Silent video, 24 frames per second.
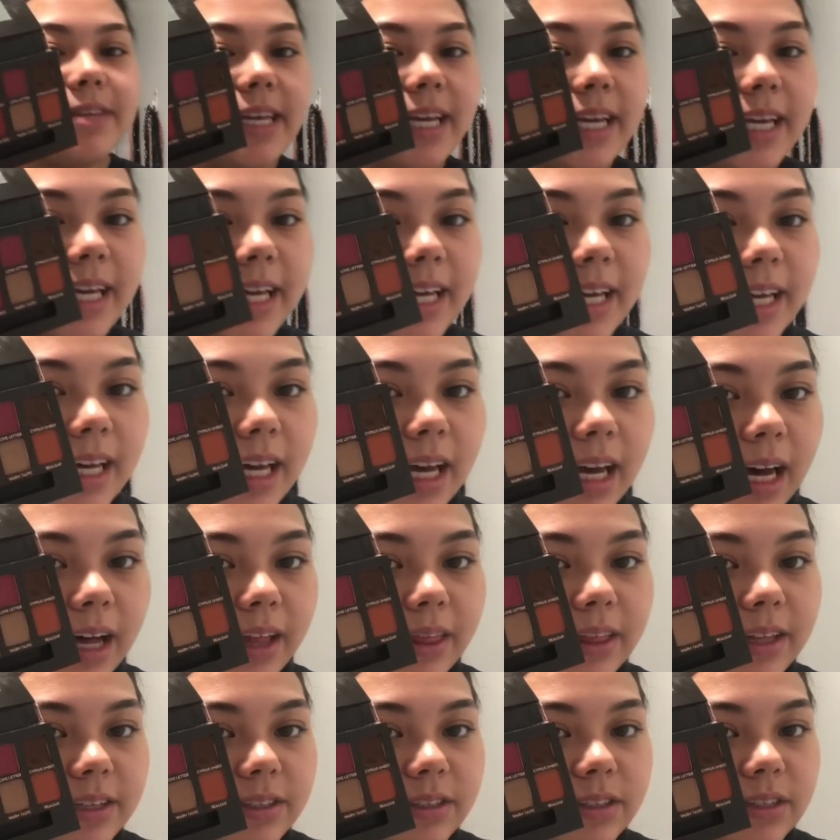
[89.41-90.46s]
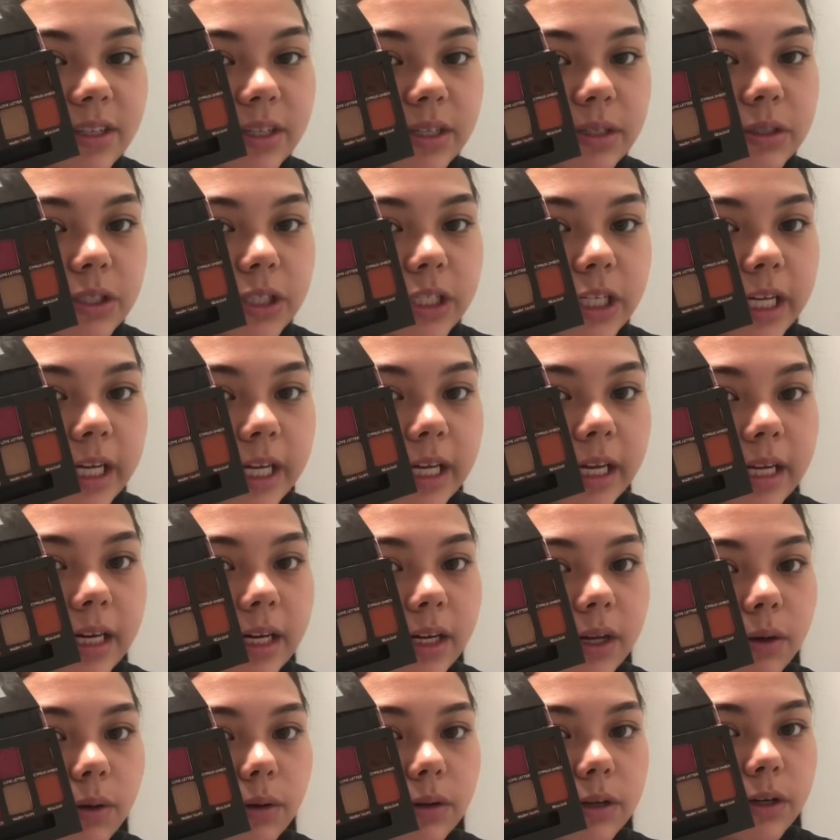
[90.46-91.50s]
taking this nude
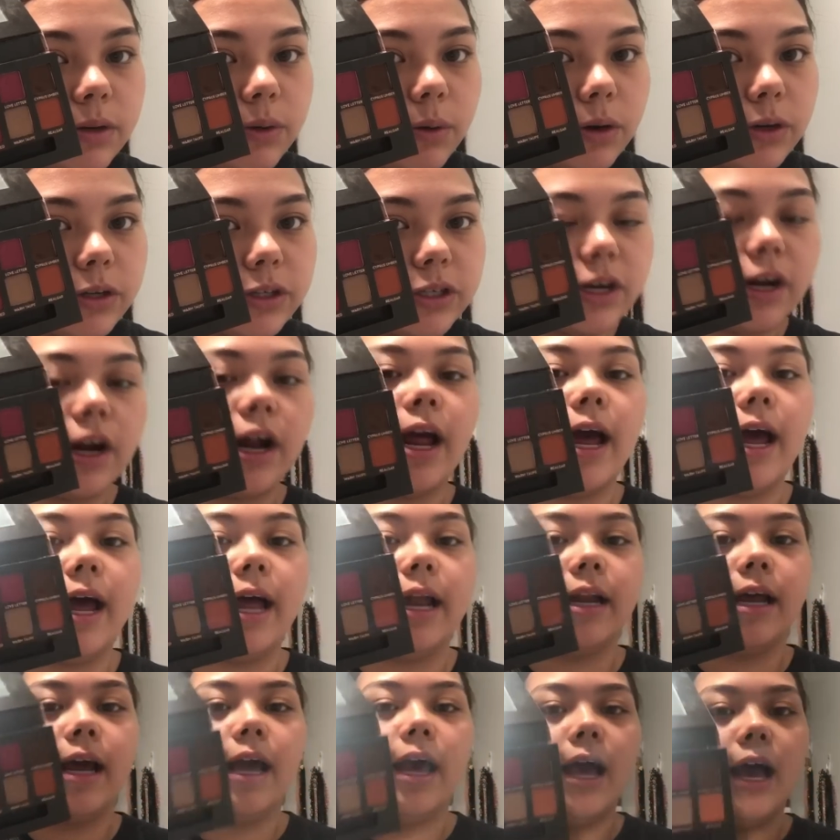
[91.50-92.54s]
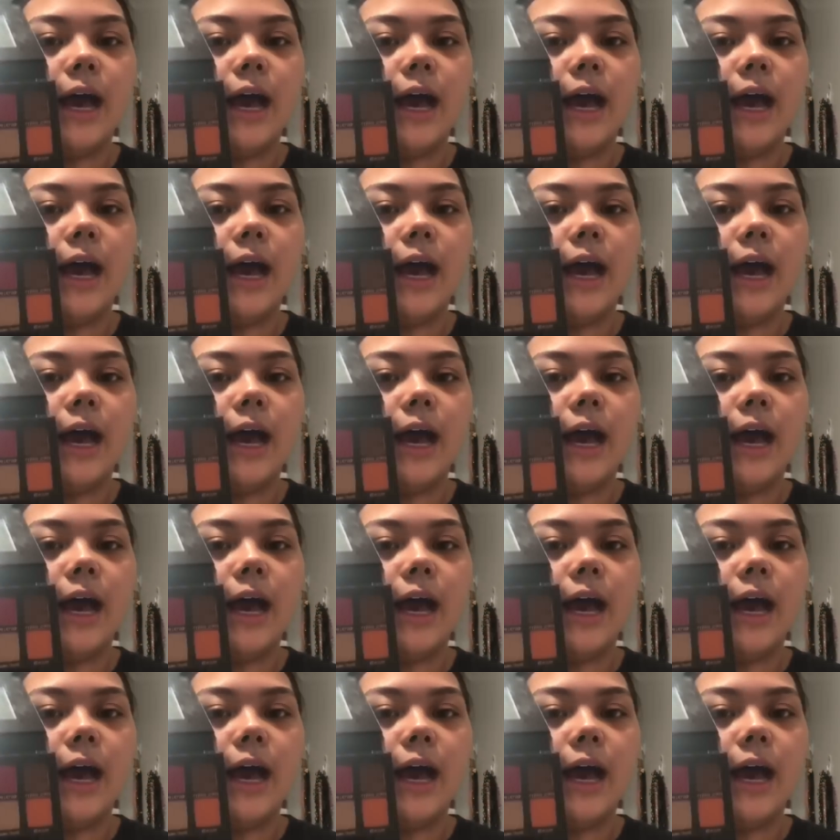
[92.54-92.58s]
shade, Golden Orchard, and